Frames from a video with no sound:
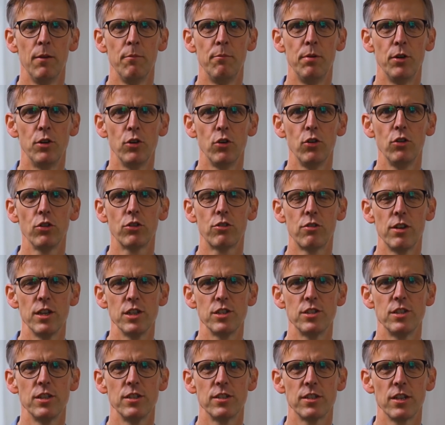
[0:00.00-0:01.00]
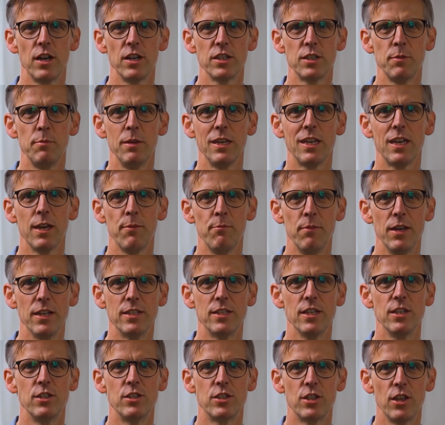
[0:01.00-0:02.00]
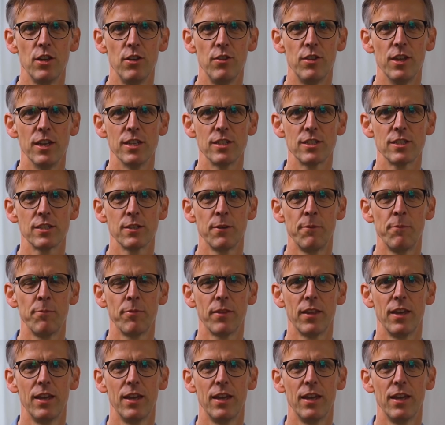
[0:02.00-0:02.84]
but all Christians are to be committed to this,